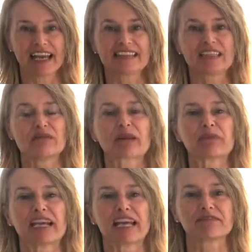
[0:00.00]
And they make
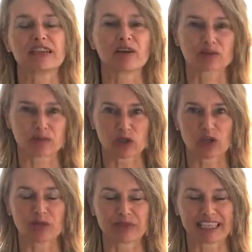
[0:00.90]
my life a lot more
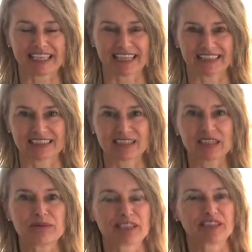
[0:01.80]
complicated.
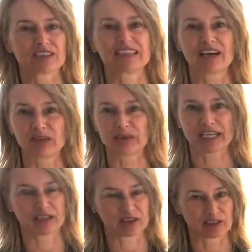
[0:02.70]
Because now
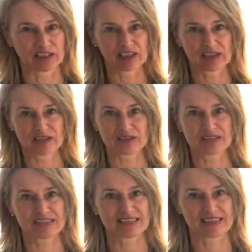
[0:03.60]
my old
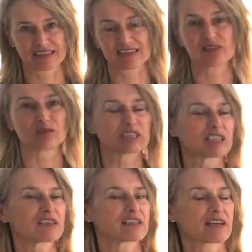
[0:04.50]
clothes, the normal
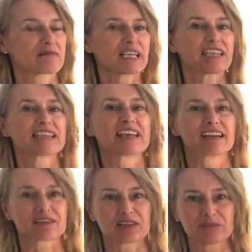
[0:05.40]
clothes I wear, they
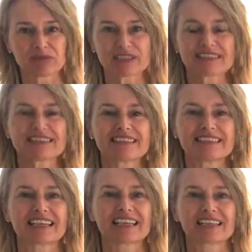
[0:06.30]
are crumpled.
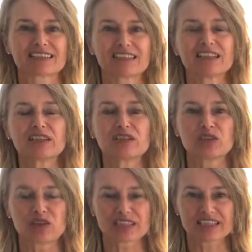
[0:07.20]
No, they get
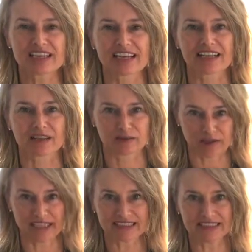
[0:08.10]
dirty. I can't
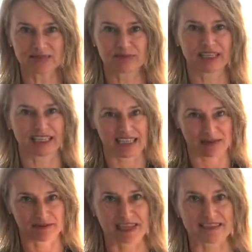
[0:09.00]
find them. I
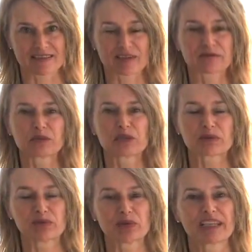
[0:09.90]
have extra
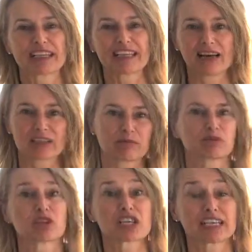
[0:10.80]
work pulling it out and
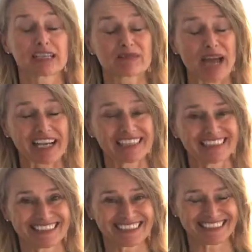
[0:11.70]
pushing it back.
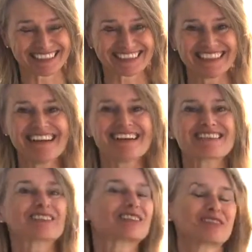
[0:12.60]

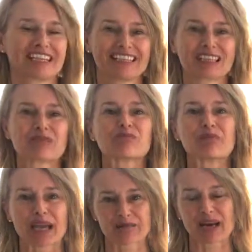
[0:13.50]
So it really didn't
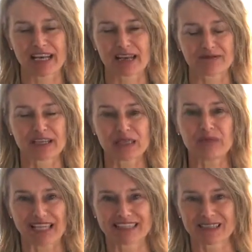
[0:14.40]
make my life any
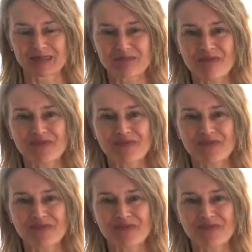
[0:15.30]
better.